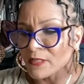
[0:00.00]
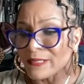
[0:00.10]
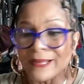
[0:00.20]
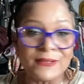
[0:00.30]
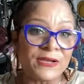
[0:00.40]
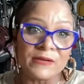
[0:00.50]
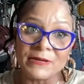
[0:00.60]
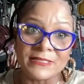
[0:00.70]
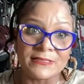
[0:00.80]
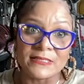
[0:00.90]
Now I know
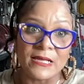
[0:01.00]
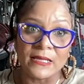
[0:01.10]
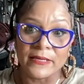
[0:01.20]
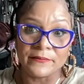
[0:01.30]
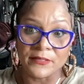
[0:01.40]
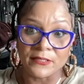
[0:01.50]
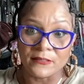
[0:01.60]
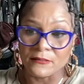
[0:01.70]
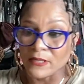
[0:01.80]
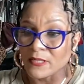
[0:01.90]
everybody is not like me,
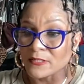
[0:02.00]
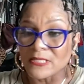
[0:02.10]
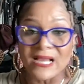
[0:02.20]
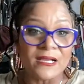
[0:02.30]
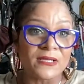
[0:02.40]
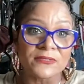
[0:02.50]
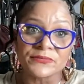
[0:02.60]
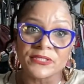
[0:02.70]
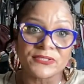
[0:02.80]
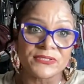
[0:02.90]
okay? Because I can go
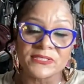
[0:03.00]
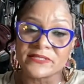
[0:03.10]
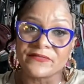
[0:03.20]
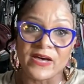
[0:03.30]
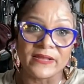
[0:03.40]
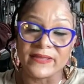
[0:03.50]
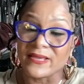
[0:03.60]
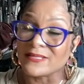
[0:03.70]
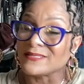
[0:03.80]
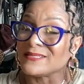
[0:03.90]
365
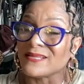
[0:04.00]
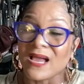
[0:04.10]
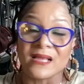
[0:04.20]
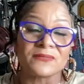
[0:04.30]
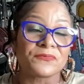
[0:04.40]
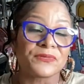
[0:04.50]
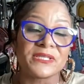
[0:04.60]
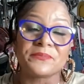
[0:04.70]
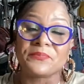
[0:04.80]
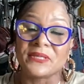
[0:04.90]
days and not
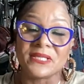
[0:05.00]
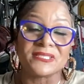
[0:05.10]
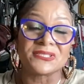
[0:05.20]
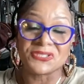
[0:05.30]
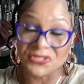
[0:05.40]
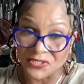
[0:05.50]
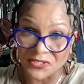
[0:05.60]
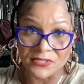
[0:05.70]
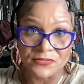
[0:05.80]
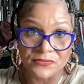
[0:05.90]
repeat
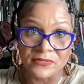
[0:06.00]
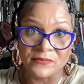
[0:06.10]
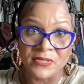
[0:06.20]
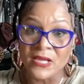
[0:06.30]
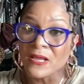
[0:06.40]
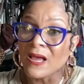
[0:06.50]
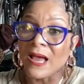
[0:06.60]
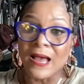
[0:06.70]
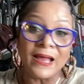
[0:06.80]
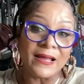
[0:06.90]
shit. You hear me?
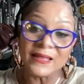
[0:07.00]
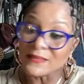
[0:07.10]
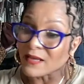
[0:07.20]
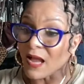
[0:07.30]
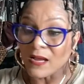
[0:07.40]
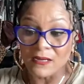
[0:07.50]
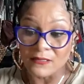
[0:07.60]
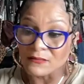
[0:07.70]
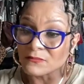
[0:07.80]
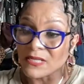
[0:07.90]
I, I think I can
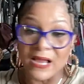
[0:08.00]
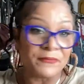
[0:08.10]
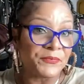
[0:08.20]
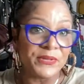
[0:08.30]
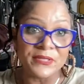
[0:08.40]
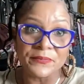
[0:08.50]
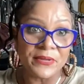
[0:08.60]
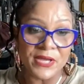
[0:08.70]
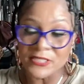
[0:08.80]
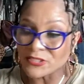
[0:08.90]
go without repeating a
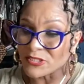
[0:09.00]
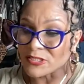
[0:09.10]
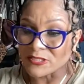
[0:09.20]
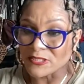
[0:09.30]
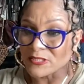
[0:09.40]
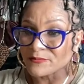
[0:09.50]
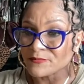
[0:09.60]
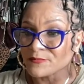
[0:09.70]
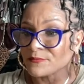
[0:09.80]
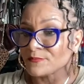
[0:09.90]
painting.
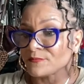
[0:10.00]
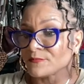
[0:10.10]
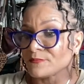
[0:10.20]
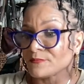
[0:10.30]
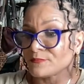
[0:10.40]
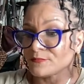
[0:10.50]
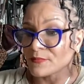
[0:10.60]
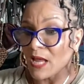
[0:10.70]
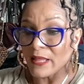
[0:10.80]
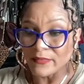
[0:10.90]

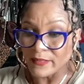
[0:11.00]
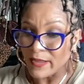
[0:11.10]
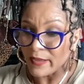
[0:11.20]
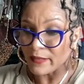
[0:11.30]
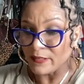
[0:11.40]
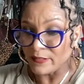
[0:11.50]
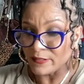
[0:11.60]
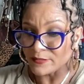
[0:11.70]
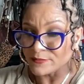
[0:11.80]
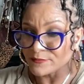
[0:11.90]
I think I
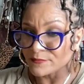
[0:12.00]
can.